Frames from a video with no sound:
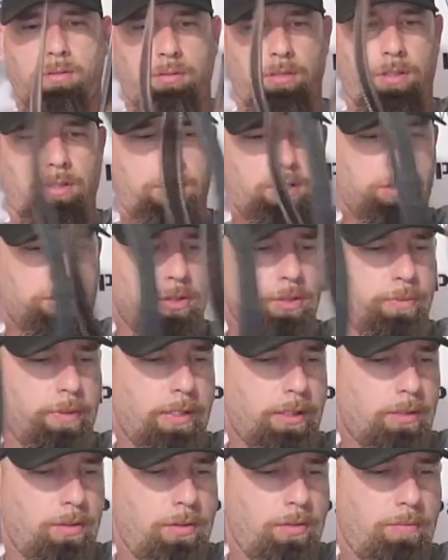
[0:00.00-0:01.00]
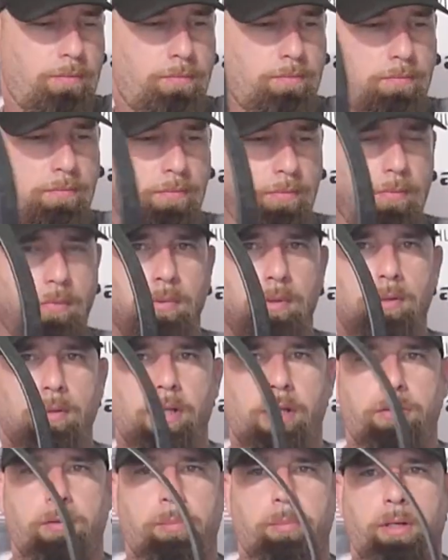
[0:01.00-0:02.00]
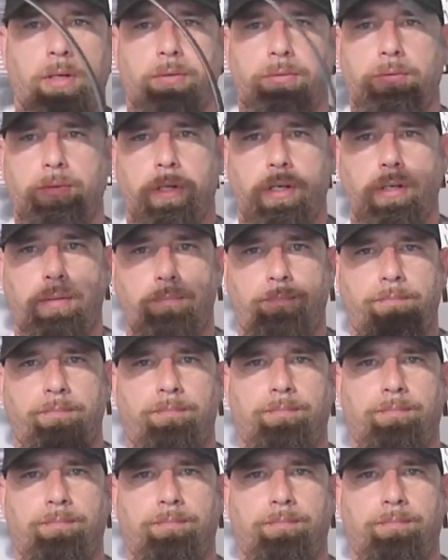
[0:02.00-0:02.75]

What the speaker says: than your regular leather belt, right?